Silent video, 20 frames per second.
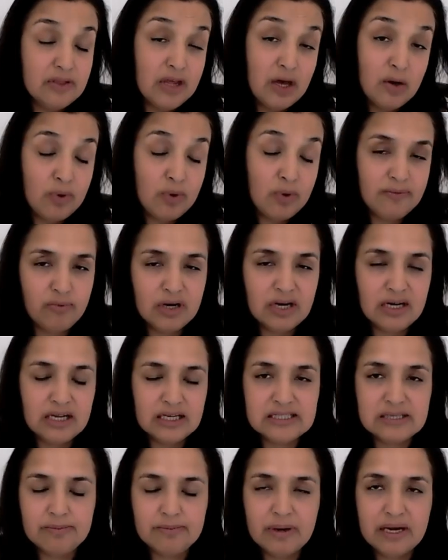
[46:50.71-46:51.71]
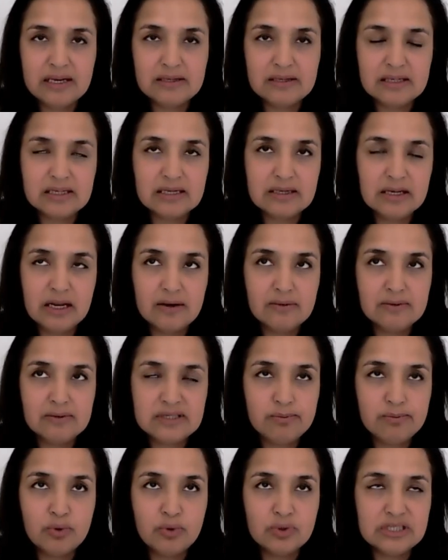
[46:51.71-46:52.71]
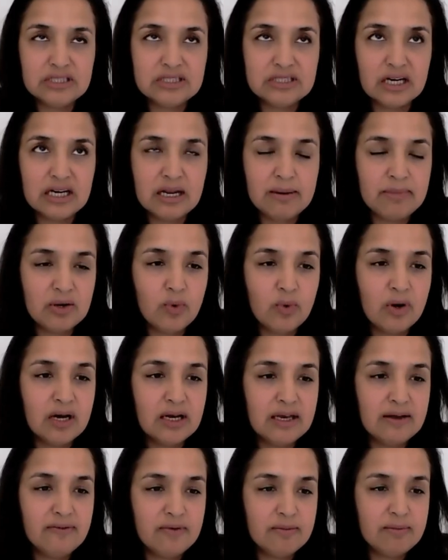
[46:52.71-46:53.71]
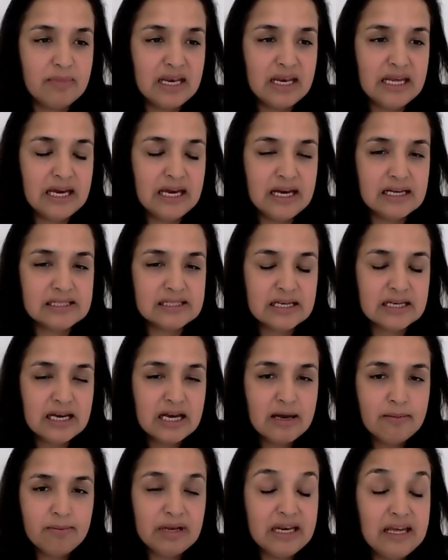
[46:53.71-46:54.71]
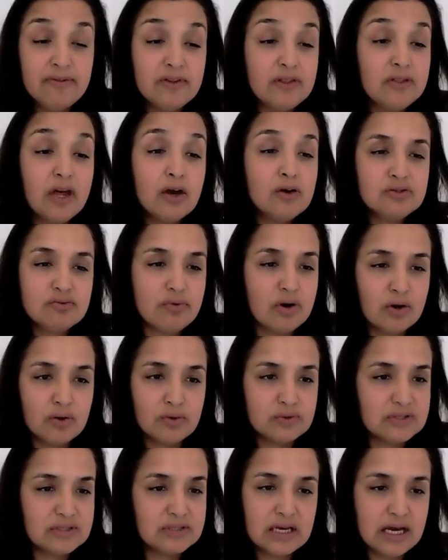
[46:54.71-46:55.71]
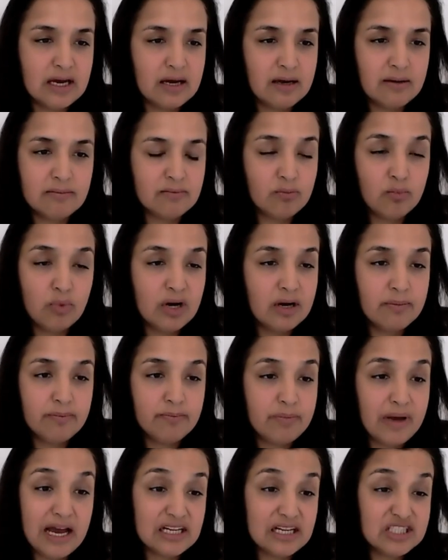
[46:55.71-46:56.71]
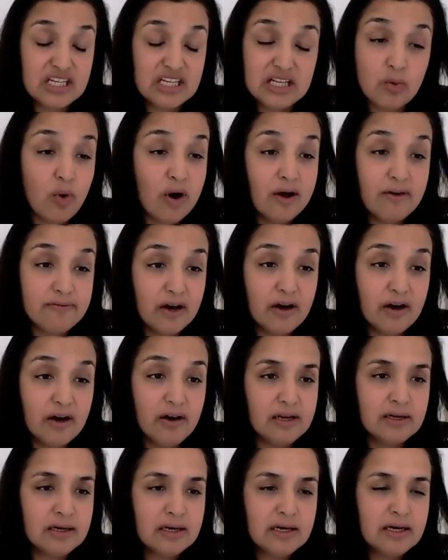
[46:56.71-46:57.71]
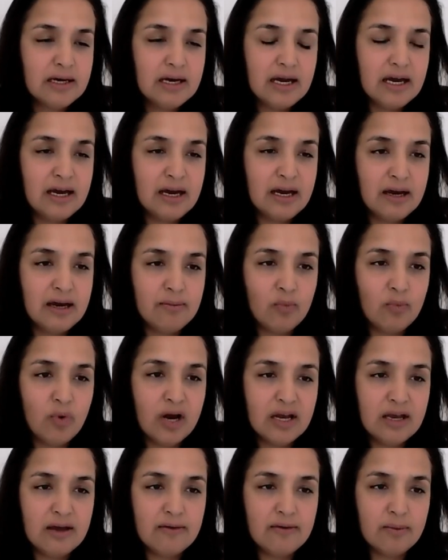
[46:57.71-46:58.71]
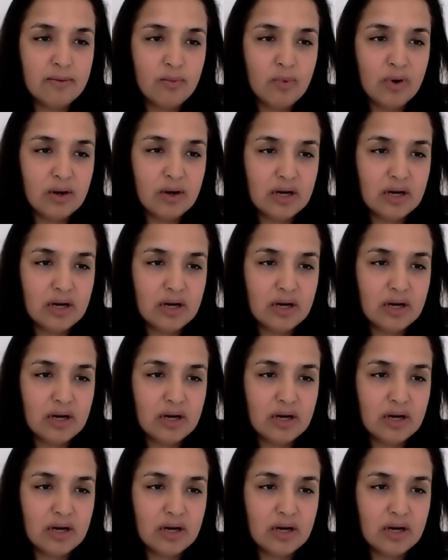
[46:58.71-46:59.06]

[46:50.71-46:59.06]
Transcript: even though we've really supported dynamic working for many years. But even those roles were actually quite fine working